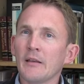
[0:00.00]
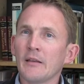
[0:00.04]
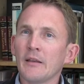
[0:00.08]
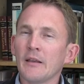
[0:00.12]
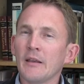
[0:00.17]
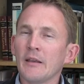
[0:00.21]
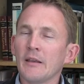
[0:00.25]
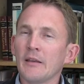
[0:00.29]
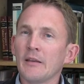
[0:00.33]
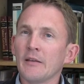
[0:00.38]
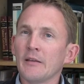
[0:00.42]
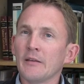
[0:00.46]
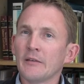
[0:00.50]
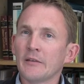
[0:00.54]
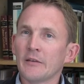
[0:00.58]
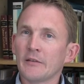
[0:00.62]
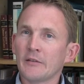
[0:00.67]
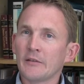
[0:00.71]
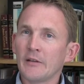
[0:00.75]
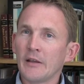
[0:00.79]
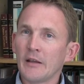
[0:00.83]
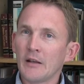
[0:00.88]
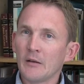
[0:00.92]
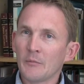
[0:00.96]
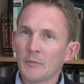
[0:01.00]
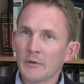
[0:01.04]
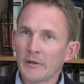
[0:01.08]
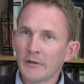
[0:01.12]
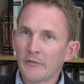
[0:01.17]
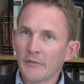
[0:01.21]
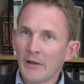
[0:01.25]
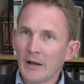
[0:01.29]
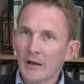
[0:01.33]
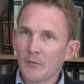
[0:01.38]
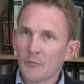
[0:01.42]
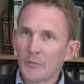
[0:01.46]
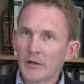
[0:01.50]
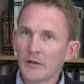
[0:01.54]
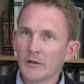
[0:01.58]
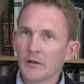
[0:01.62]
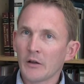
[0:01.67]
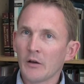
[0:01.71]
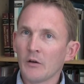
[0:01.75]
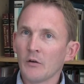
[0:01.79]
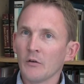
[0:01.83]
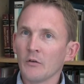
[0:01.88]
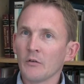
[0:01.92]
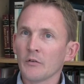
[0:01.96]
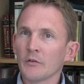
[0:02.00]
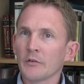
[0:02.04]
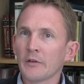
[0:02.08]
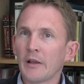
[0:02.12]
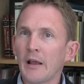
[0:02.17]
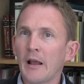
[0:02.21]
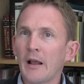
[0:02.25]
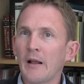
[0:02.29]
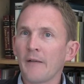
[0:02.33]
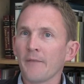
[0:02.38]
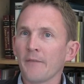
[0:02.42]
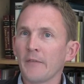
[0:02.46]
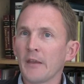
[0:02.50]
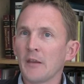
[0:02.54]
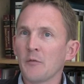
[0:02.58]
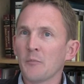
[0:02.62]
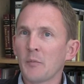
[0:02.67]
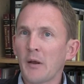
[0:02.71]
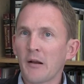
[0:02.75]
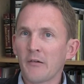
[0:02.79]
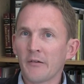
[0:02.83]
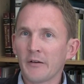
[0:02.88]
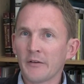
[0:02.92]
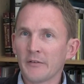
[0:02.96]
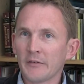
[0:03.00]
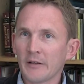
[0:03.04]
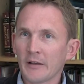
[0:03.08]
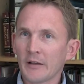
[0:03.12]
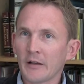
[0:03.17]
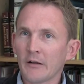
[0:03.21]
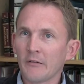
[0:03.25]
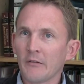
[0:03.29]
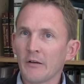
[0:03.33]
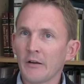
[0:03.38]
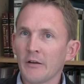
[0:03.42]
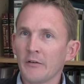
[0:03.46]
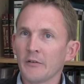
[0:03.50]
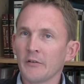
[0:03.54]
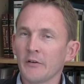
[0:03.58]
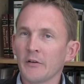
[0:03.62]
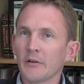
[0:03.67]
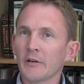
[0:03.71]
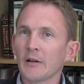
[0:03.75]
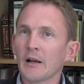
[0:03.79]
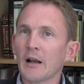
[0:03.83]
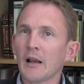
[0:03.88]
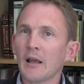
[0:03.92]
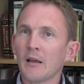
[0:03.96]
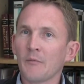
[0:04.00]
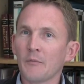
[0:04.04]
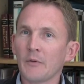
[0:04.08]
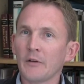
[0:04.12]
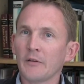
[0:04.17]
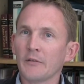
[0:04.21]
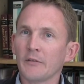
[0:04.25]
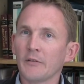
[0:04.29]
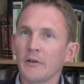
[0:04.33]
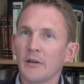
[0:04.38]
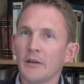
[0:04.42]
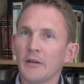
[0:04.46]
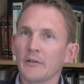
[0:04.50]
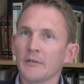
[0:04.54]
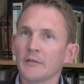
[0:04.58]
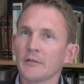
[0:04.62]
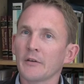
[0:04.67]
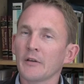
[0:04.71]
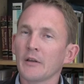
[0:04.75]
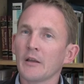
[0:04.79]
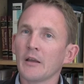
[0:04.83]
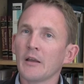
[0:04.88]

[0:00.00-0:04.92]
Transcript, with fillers: the sustainable development goals, and the Paris Declaration on climate change.